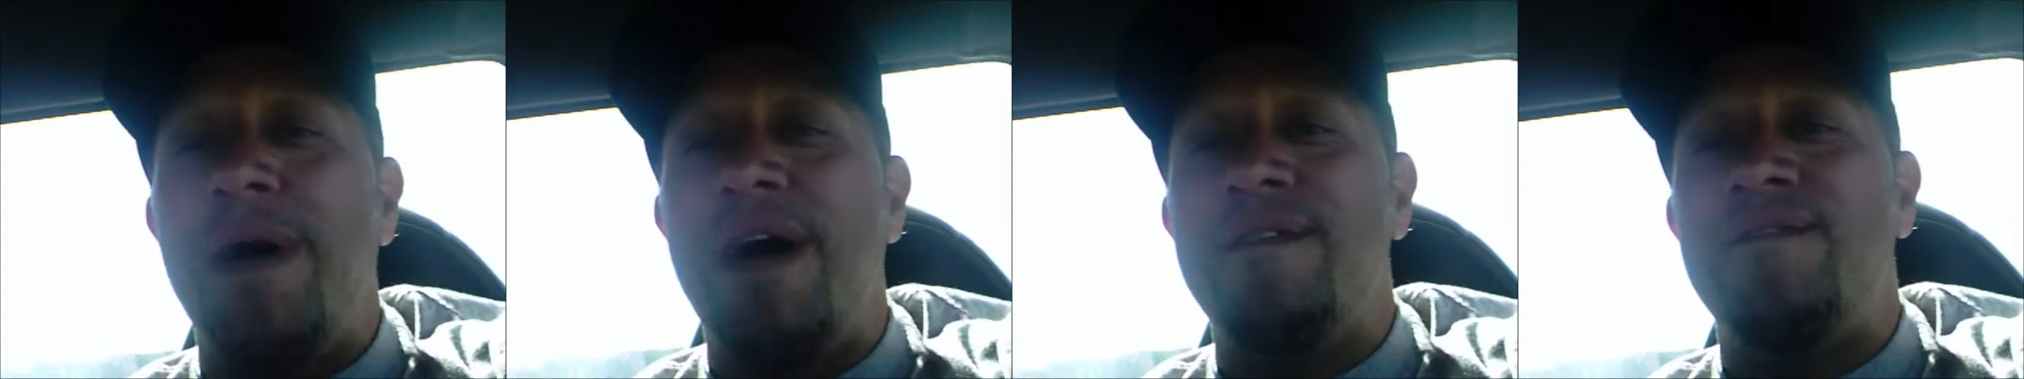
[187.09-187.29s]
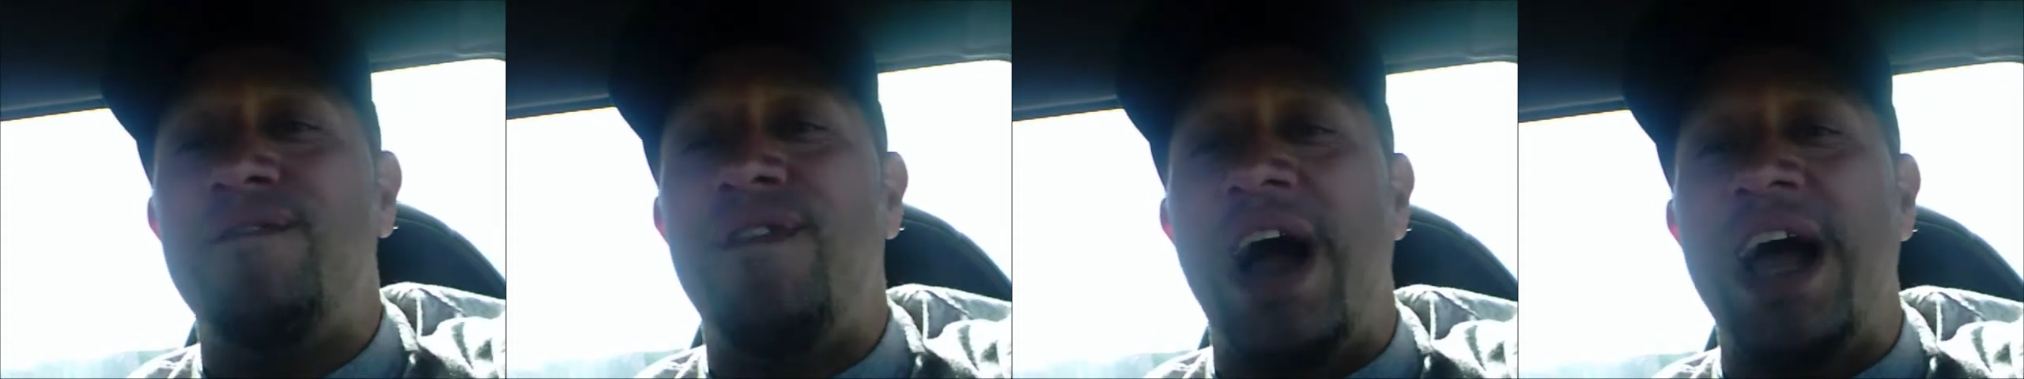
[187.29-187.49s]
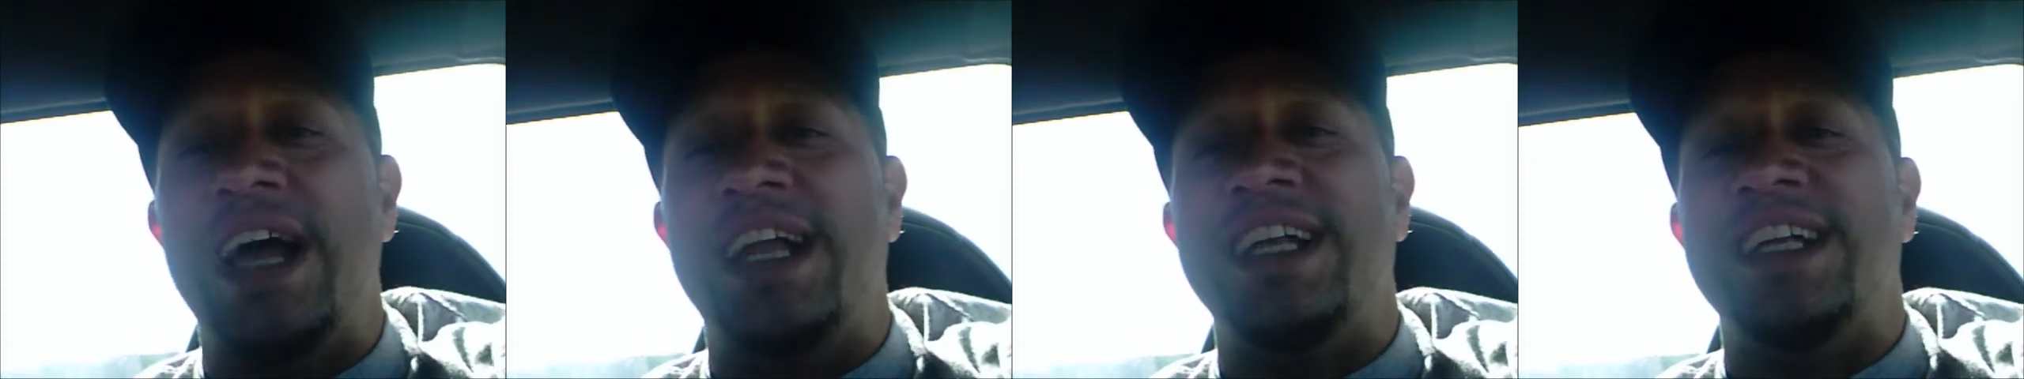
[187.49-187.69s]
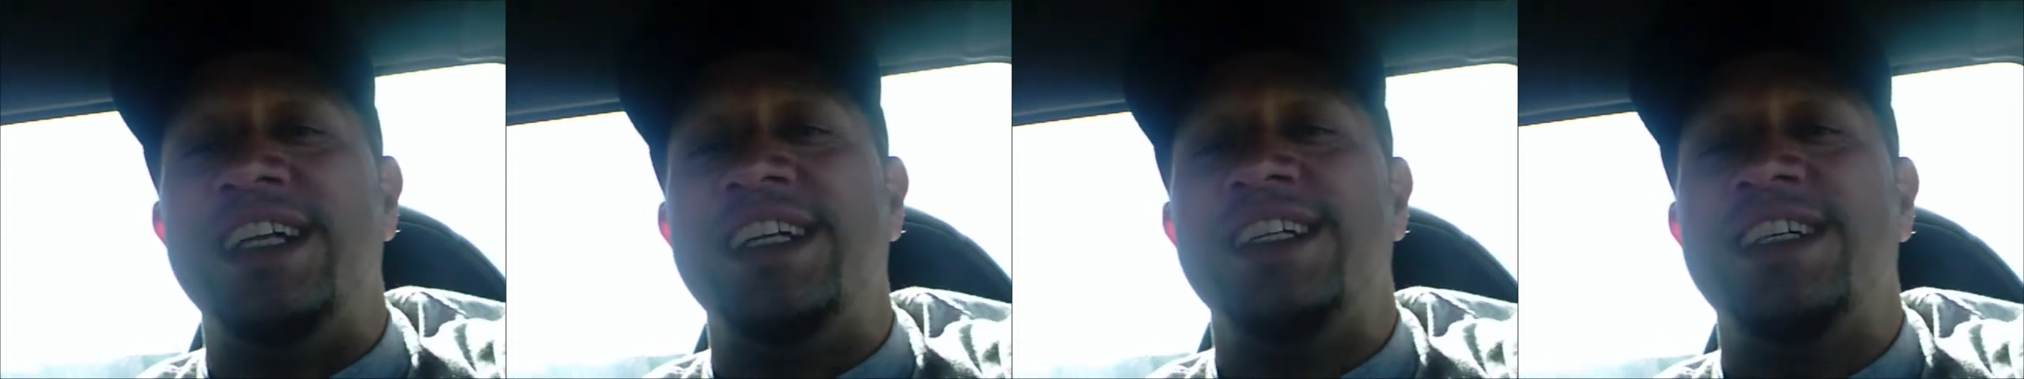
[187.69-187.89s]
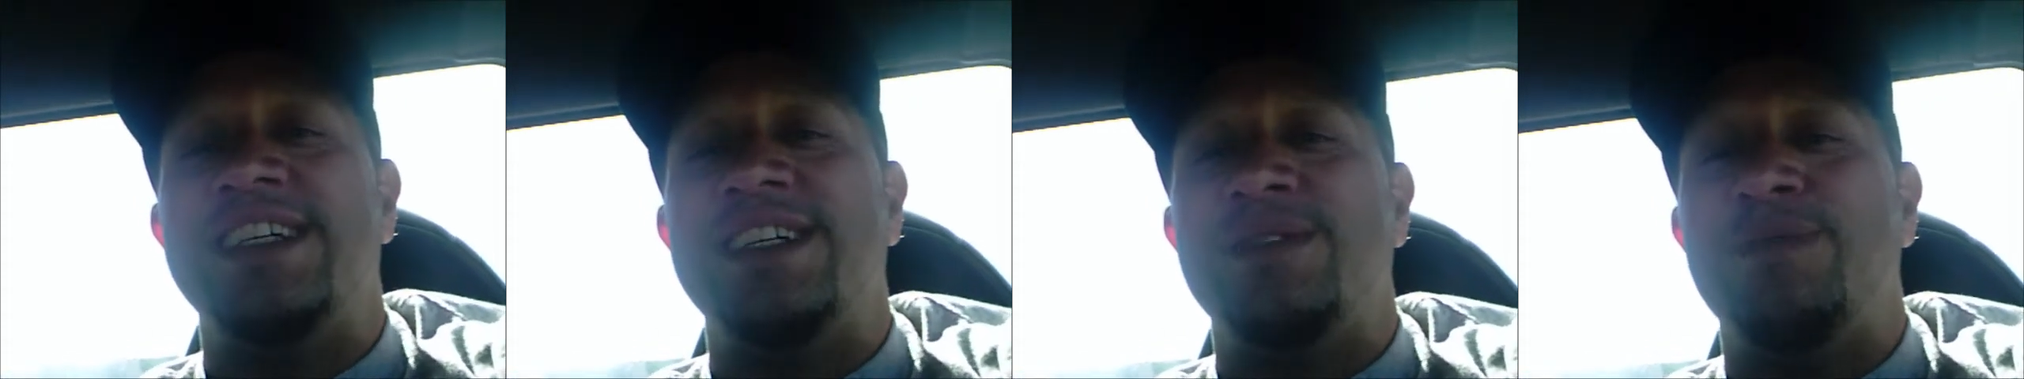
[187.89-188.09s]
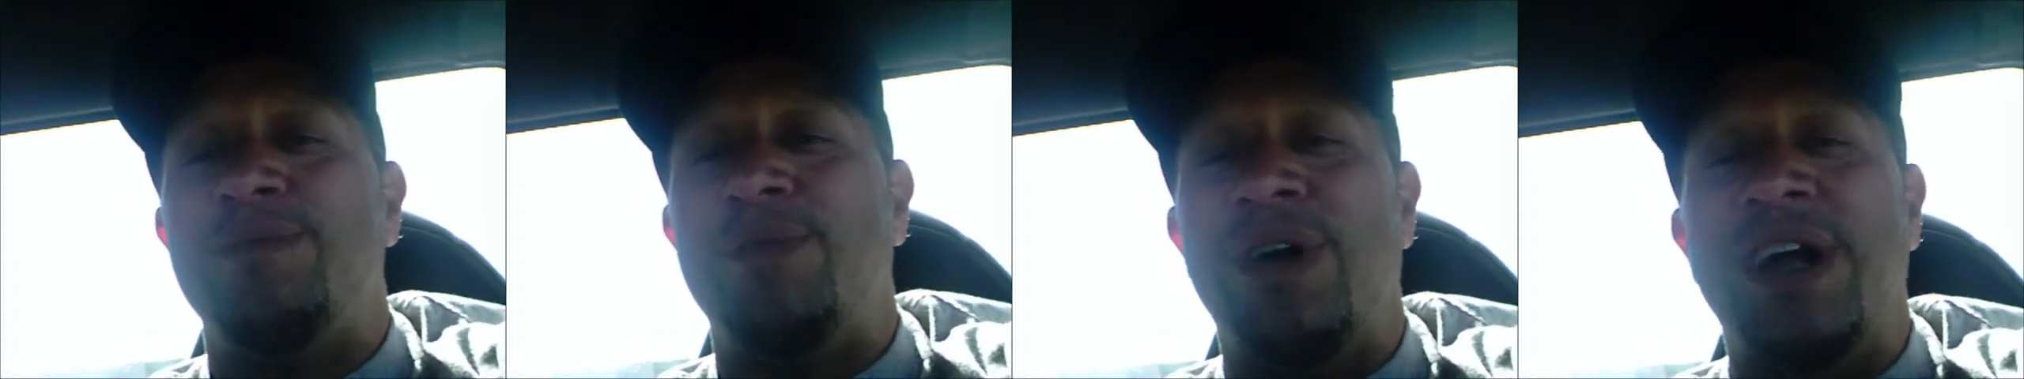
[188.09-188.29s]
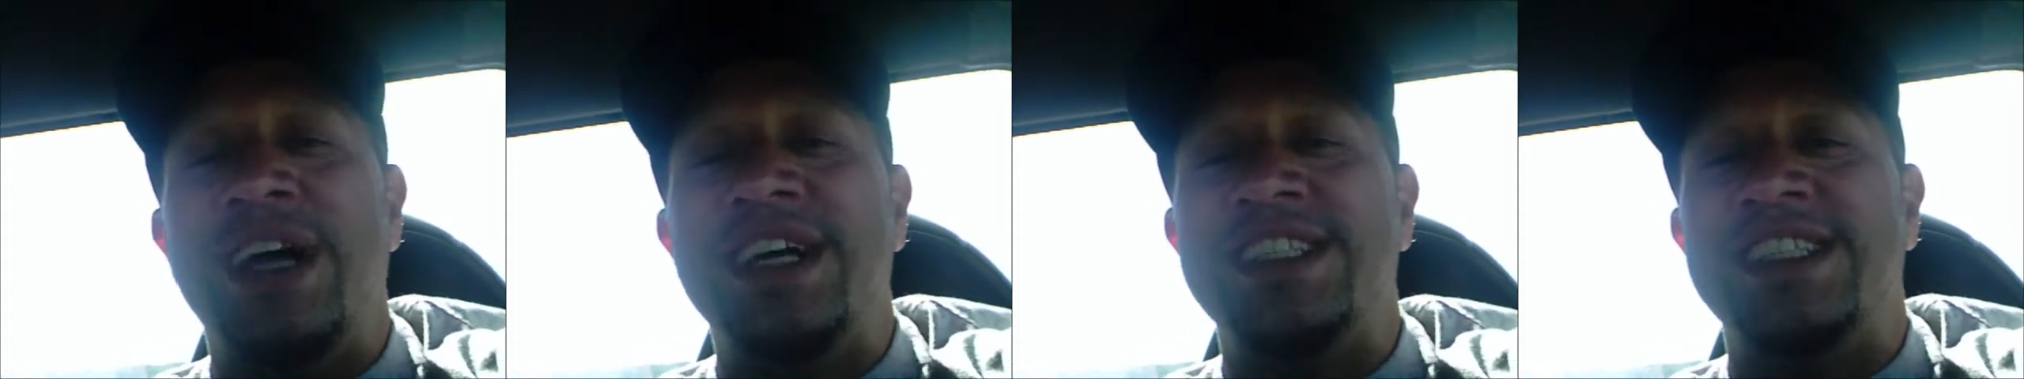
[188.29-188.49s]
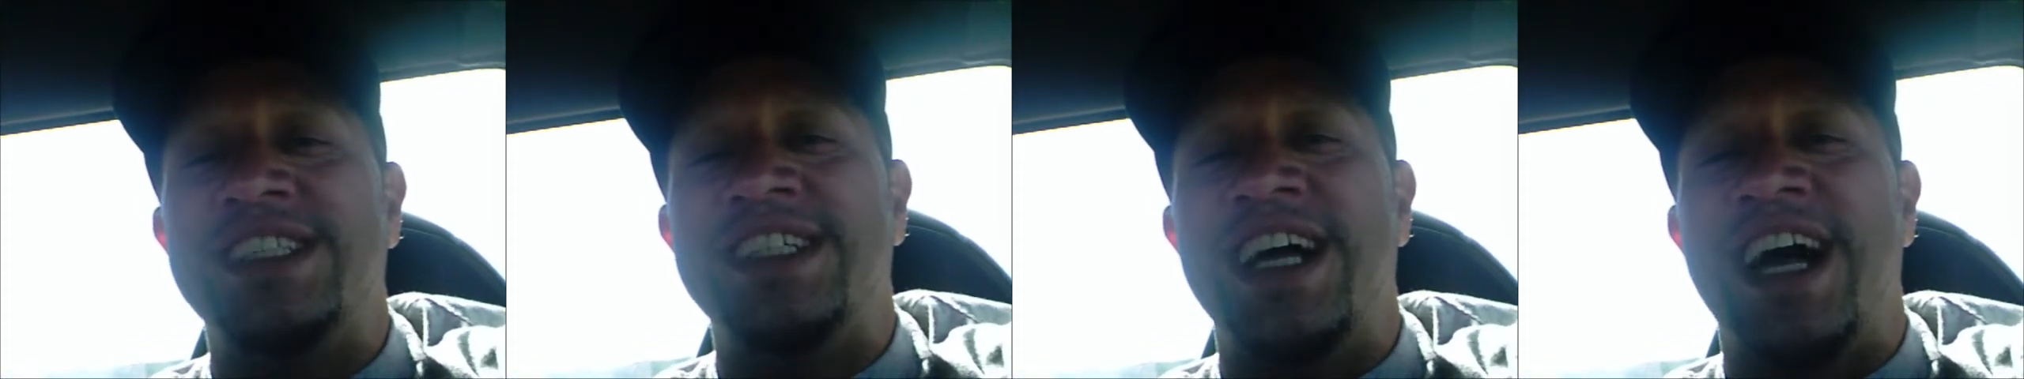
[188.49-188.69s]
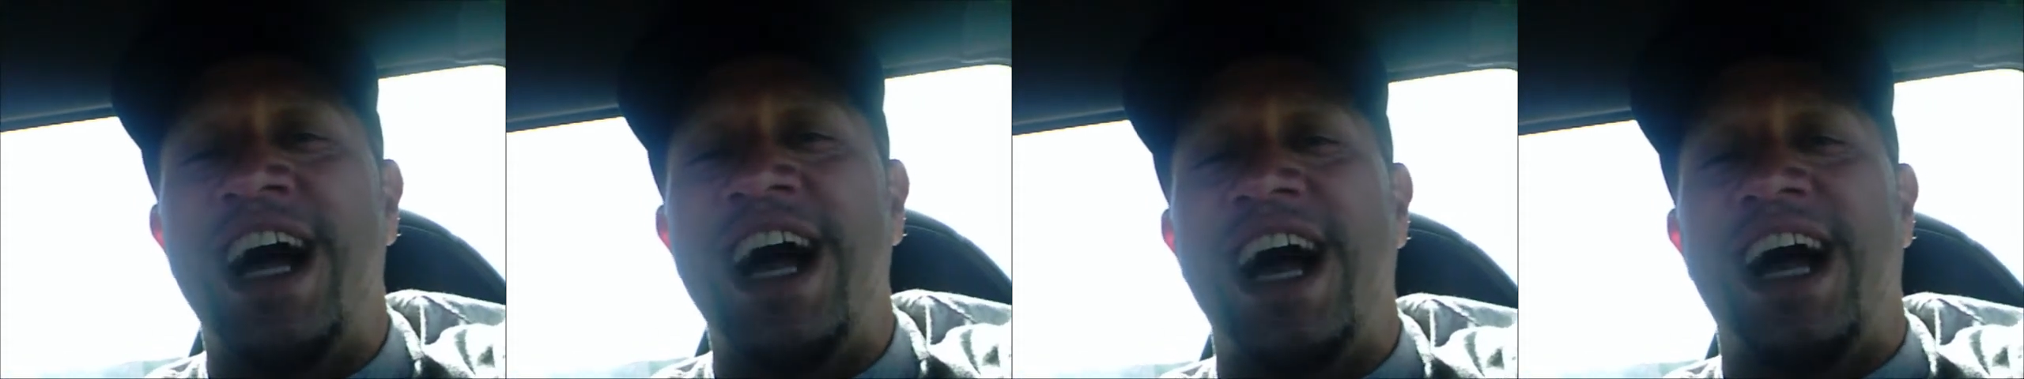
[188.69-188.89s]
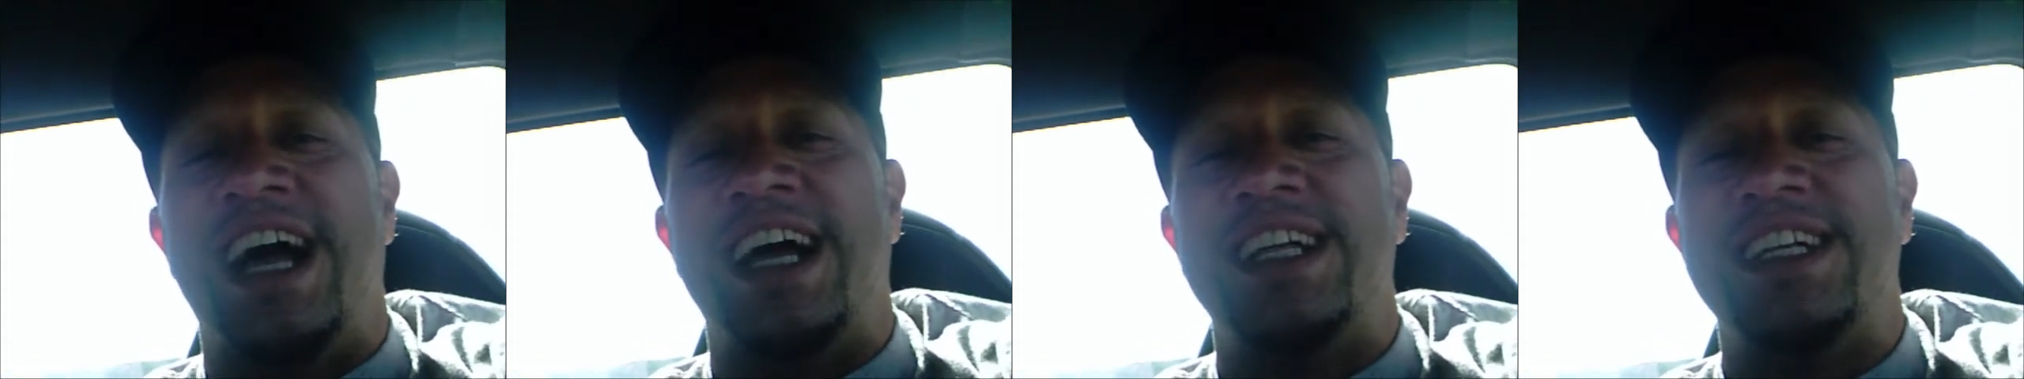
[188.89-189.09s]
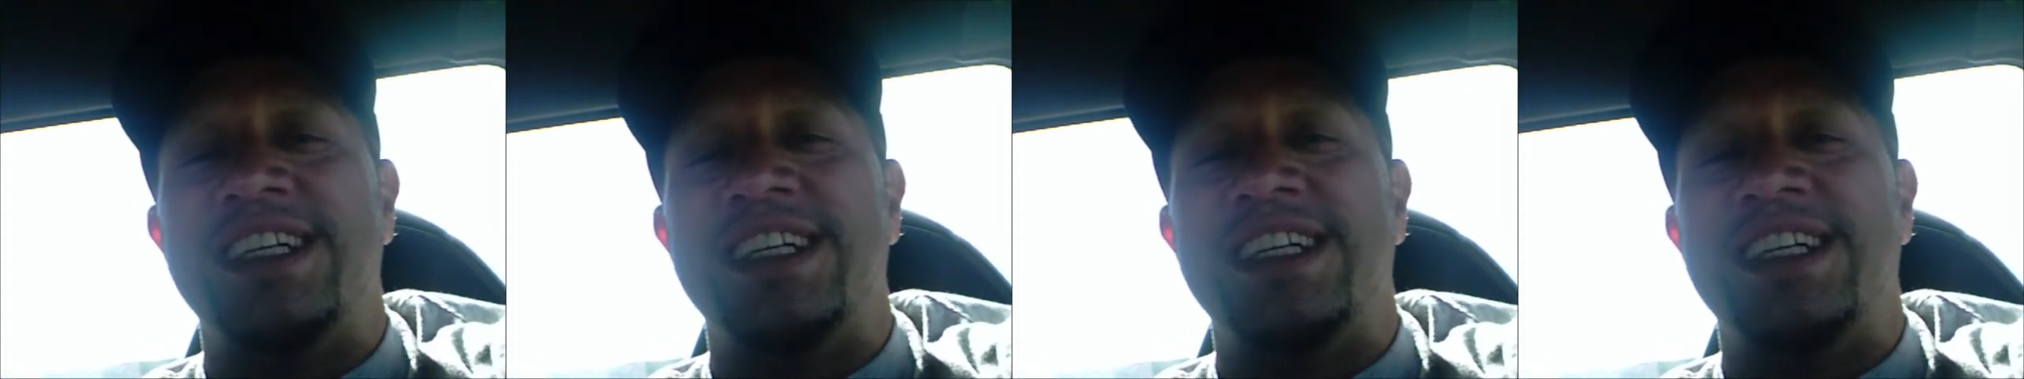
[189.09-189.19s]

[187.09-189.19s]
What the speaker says: on fighting. Praise God.